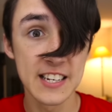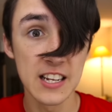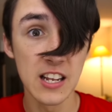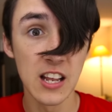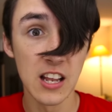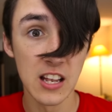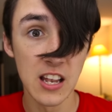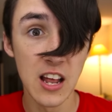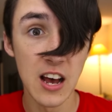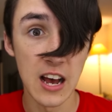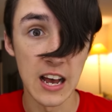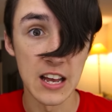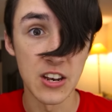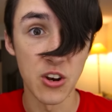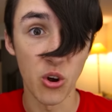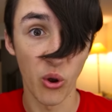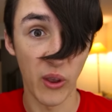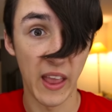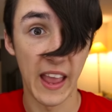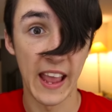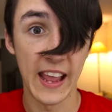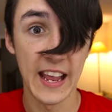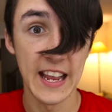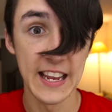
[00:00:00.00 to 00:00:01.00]
still a lot,
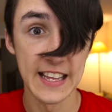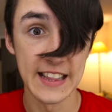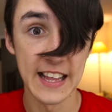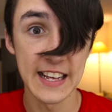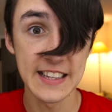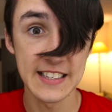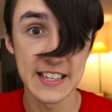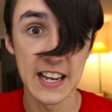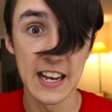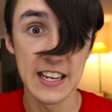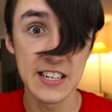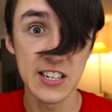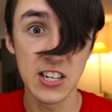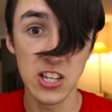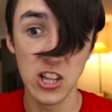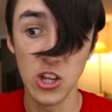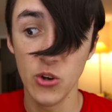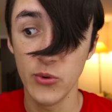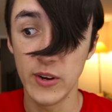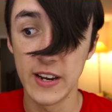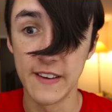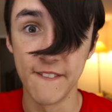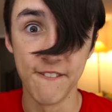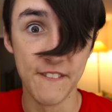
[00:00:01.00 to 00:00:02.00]
okay? That's
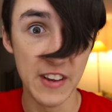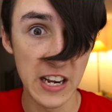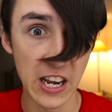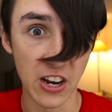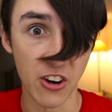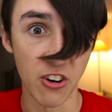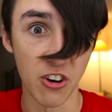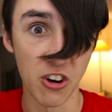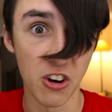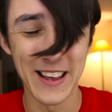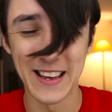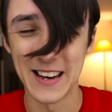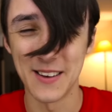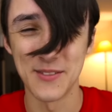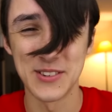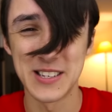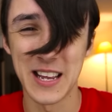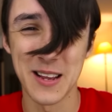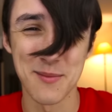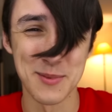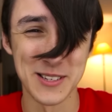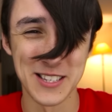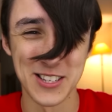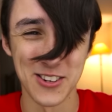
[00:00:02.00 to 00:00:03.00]
undiluted vinegar. You can't even
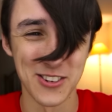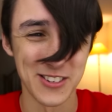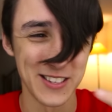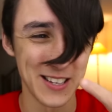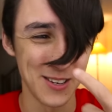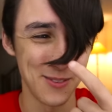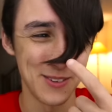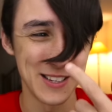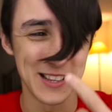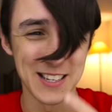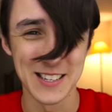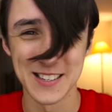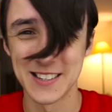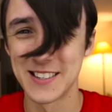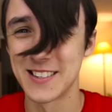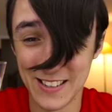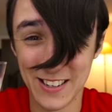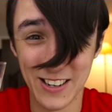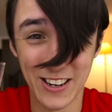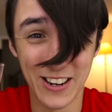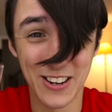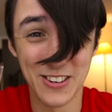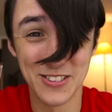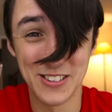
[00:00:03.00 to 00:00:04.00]
take me seriously with this.
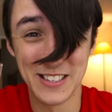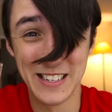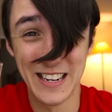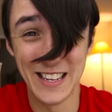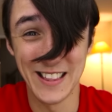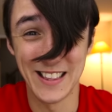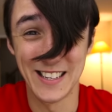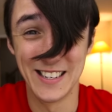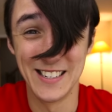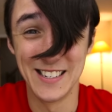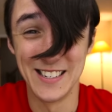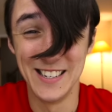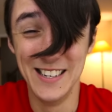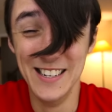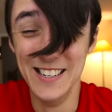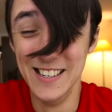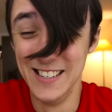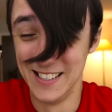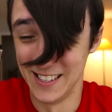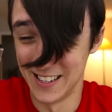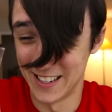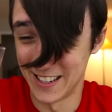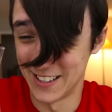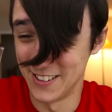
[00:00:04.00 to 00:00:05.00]
Here goes nothing.
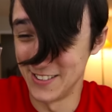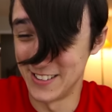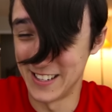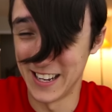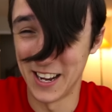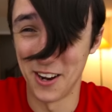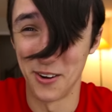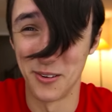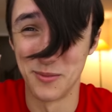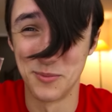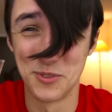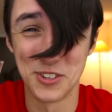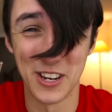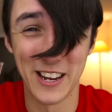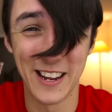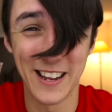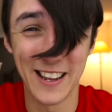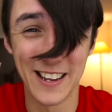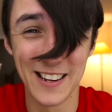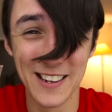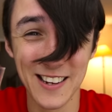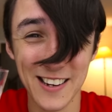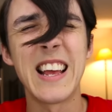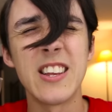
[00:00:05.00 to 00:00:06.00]
You see how I'm
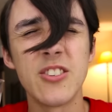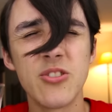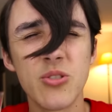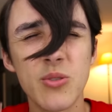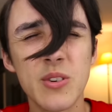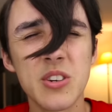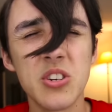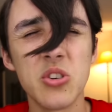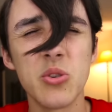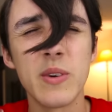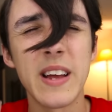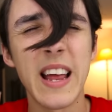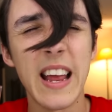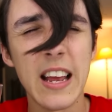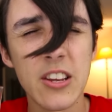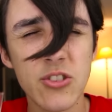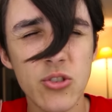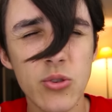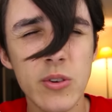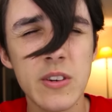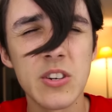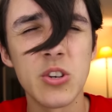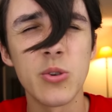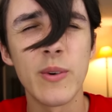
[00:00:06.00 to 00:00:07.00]
shaking? And you can do it,
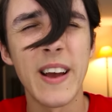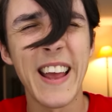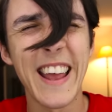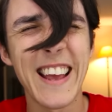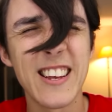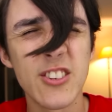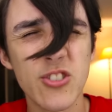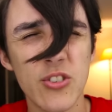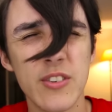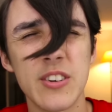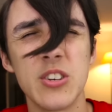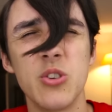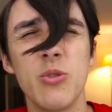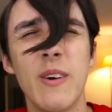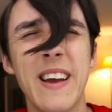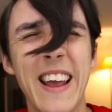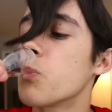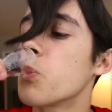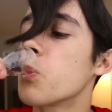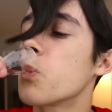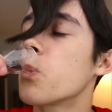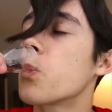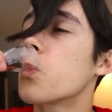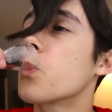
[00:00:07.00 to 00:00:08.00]
and you can do it, and you can do
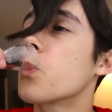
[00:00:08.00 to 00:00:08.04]
it.